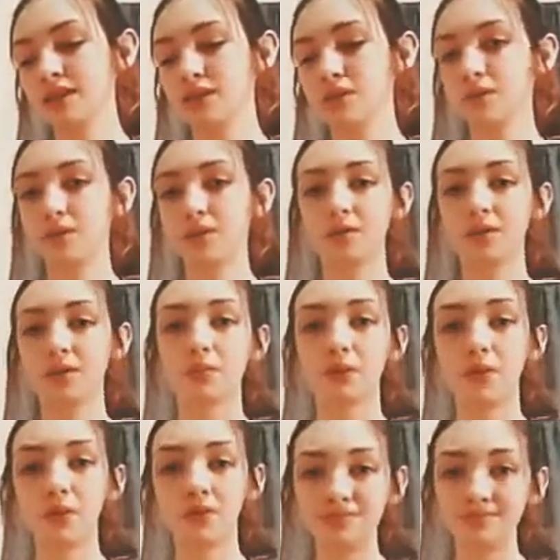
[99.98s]
put them in a
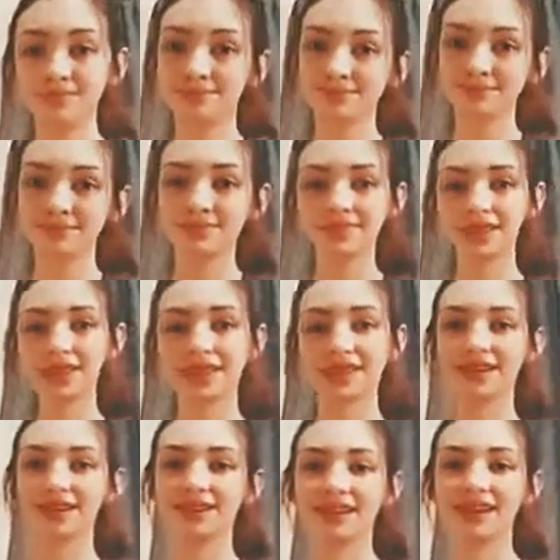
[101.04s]
bowl, so
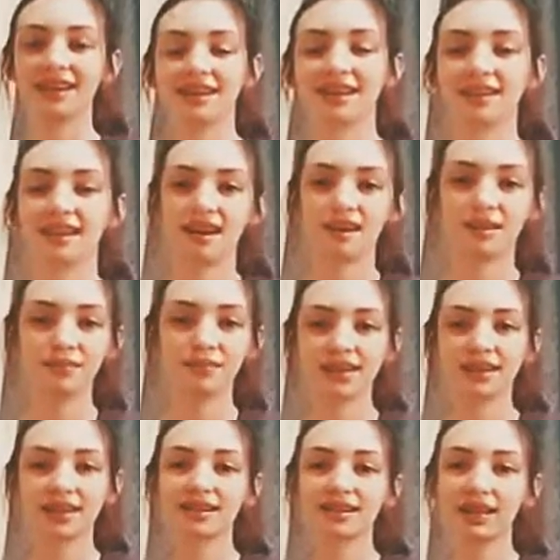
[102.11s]
it makes it
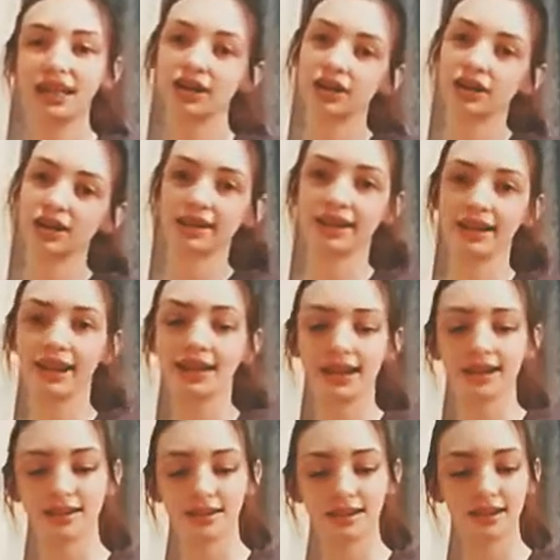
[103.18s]
cleaner and a lot
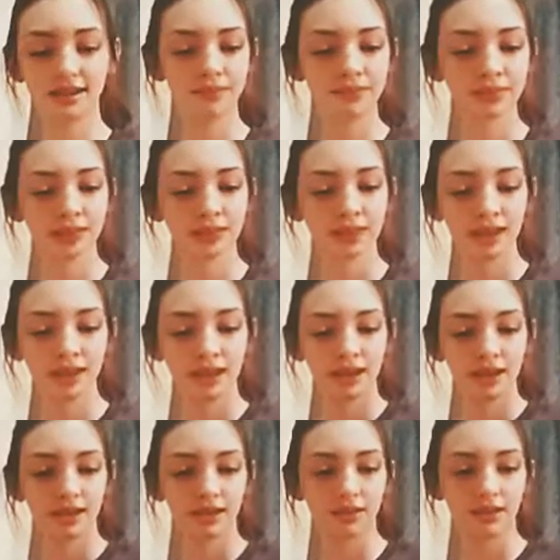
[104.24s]
nicer.
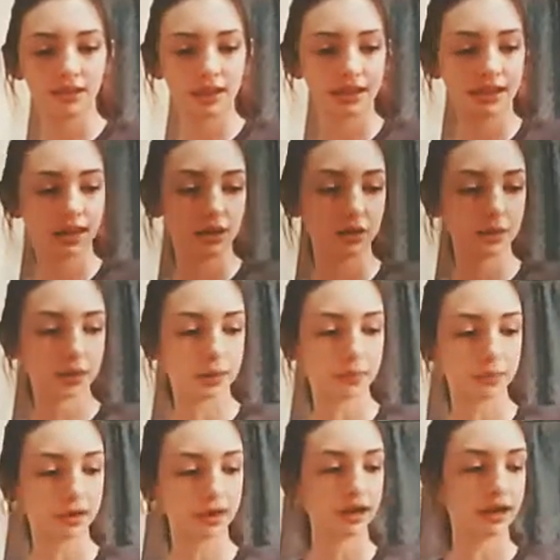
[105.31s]
So we're going to take our paper,
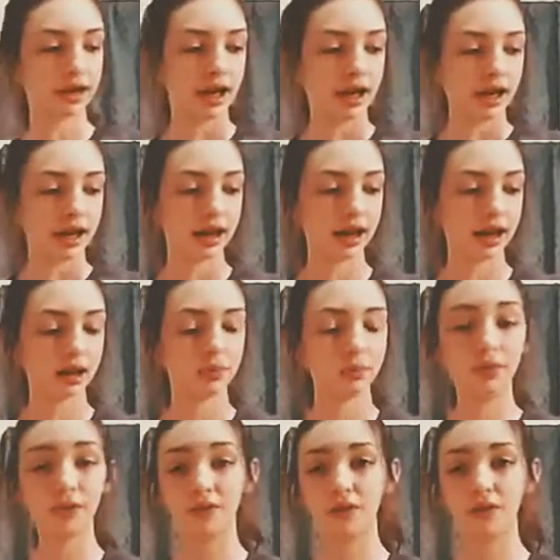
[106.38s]
and
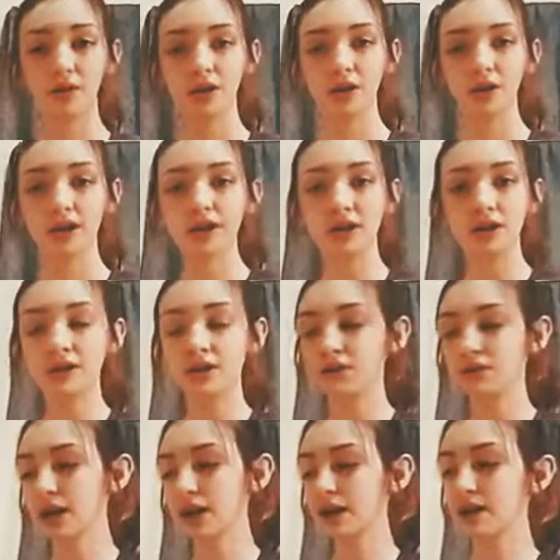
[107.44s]
before you can
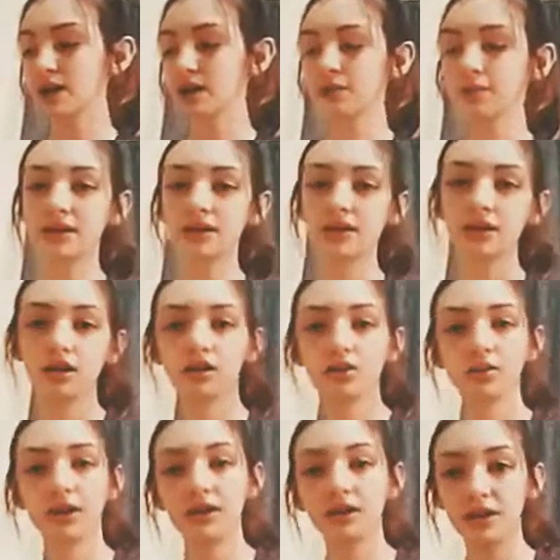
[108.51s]
write your message or
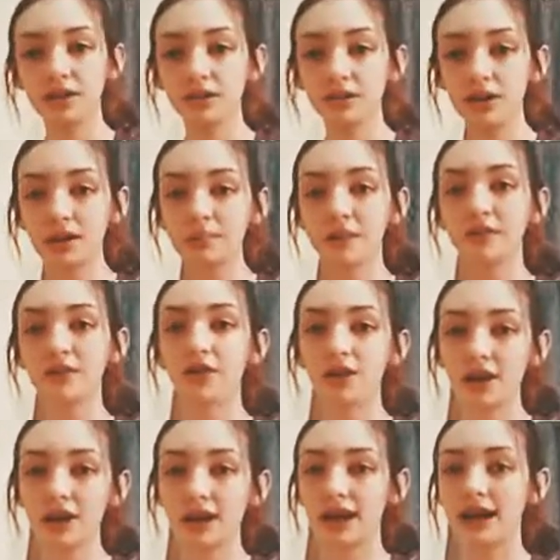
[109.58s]
whatever you want before or
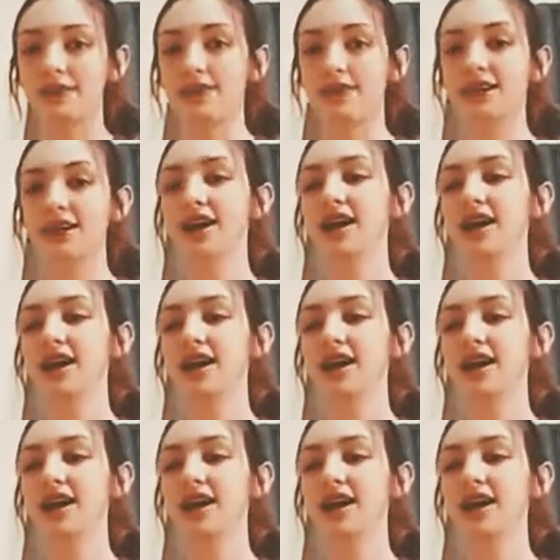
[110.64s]
after,